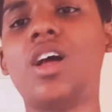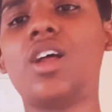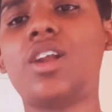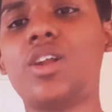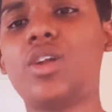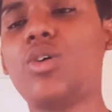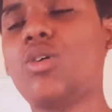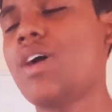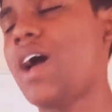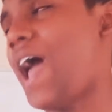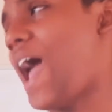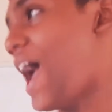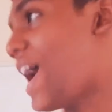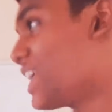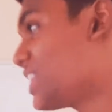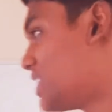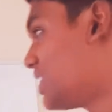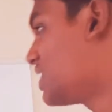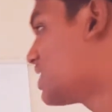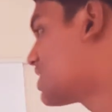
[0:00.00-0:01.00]
now
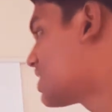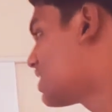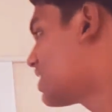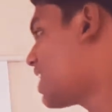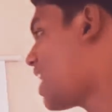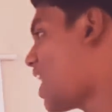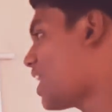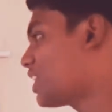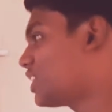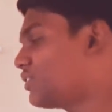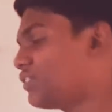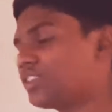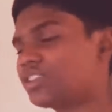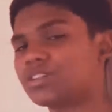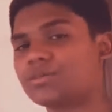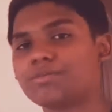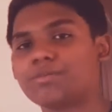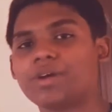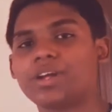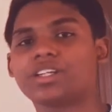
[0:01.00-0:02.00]
acids react
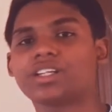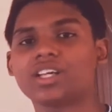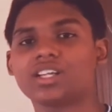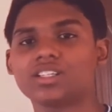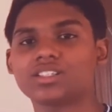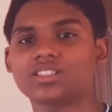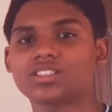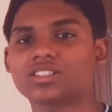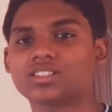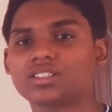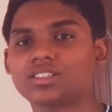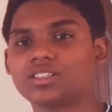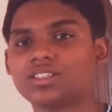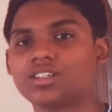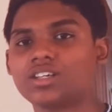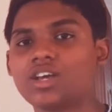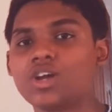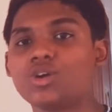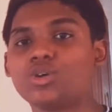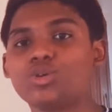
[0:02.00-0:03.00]
with metals
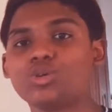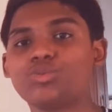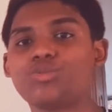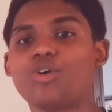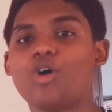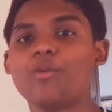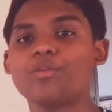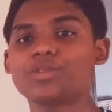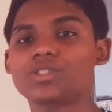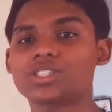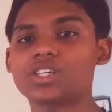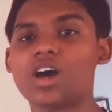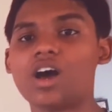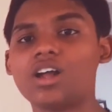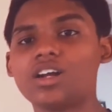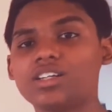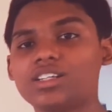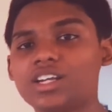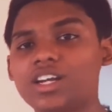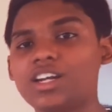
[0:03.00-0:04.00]
to form
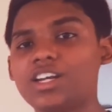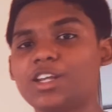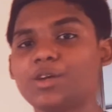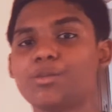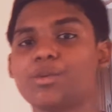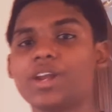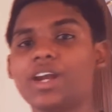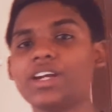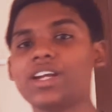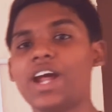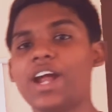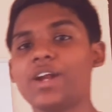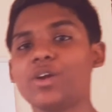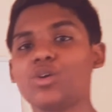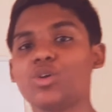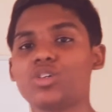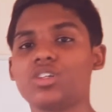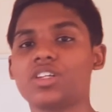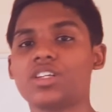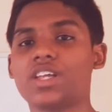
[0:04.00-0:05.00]
salt and liberate
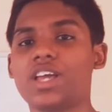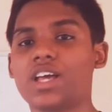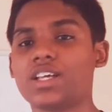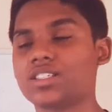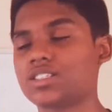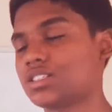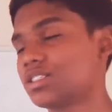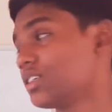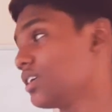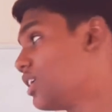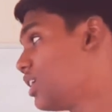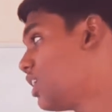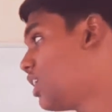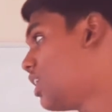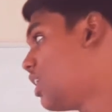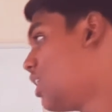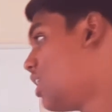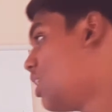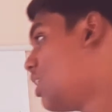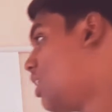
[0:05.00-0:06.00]
hydrogen gas.
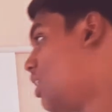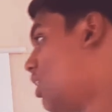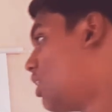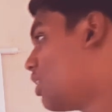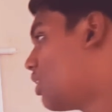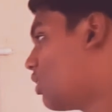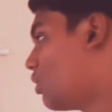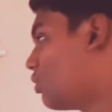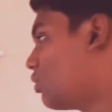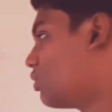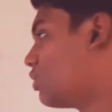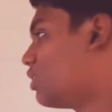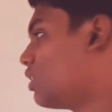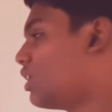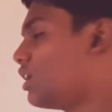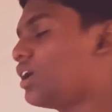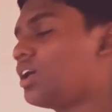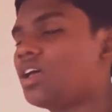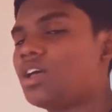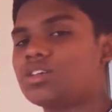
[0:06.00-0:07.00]
Now,
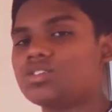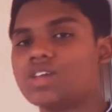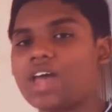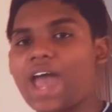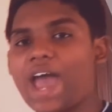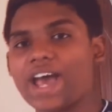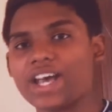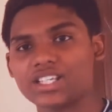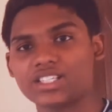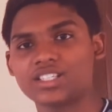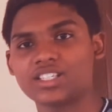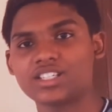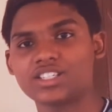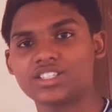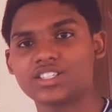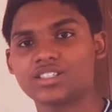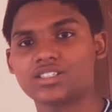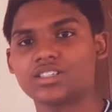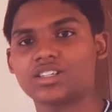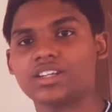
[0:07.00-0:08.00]
so
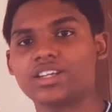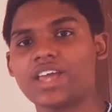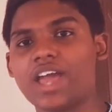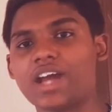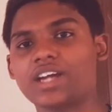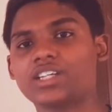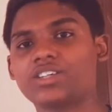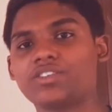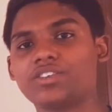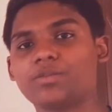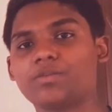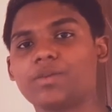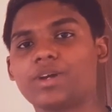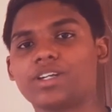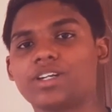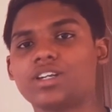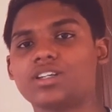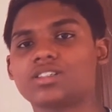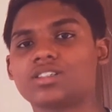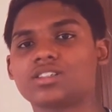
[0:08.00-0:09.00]
acids react with
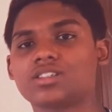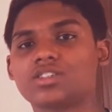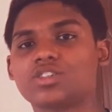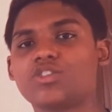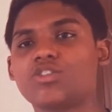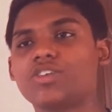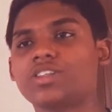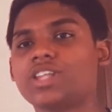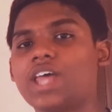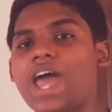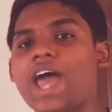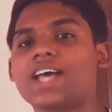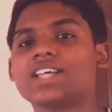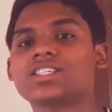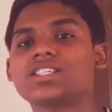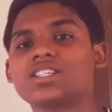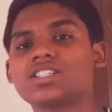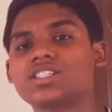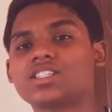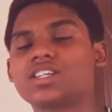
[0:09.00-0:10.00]
metals. So when the
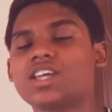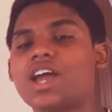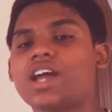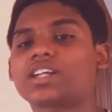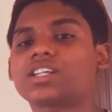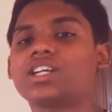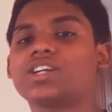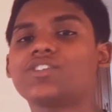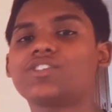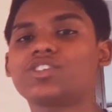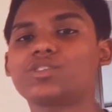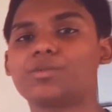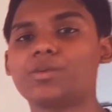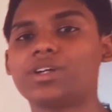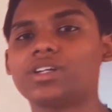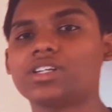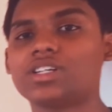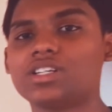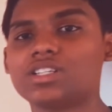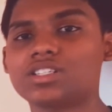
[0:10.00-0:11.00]
acids reacted with
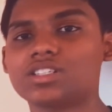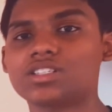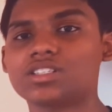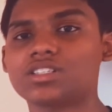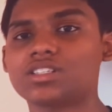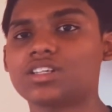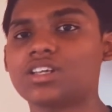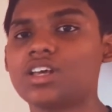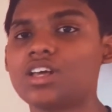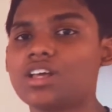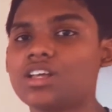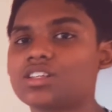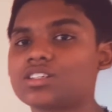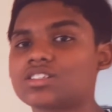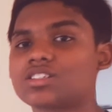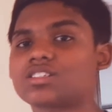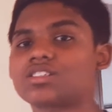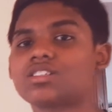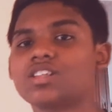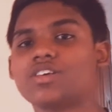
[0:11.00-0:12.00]
metals,
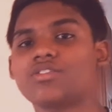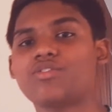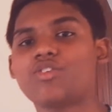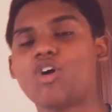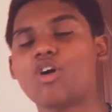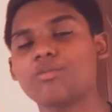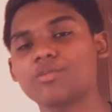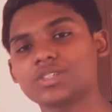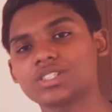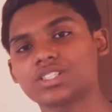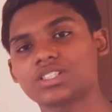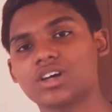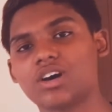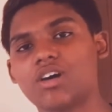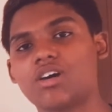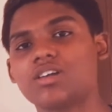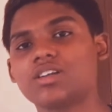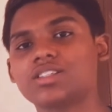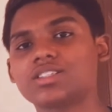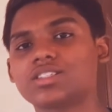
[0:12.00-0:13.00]
they form
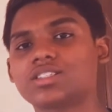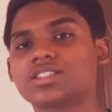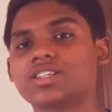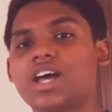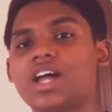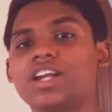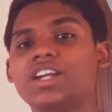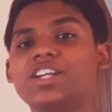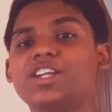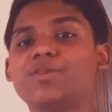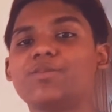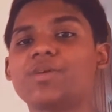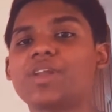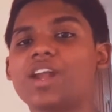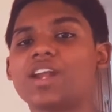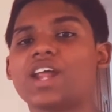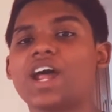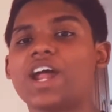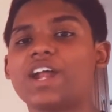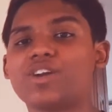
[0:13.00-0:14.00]
salts and
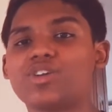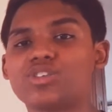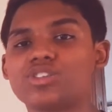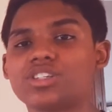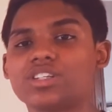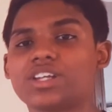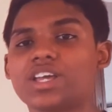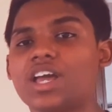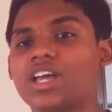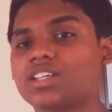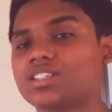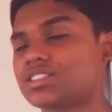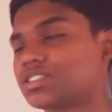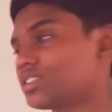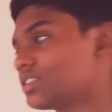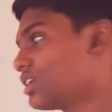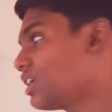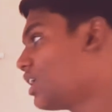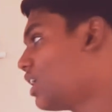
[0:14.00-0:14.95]
liberate hydrogen gas.